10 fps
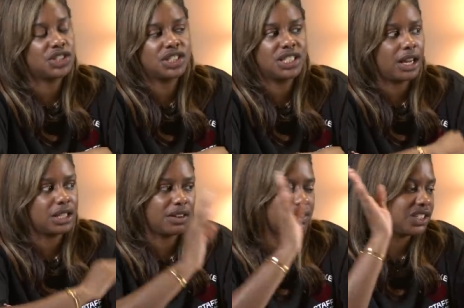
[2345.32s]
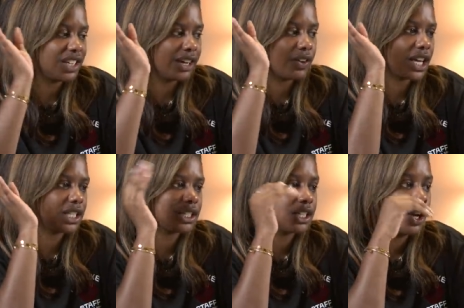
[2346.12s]
just de definitely
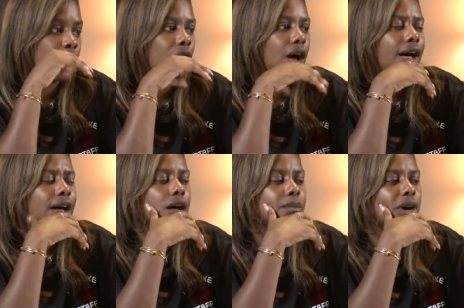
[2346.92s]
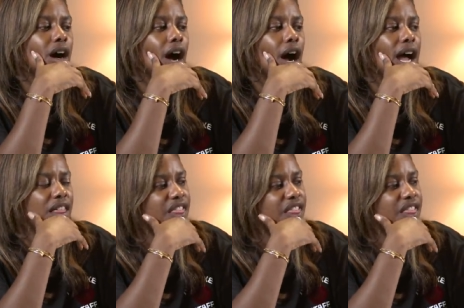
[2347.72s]
digressed. Um, I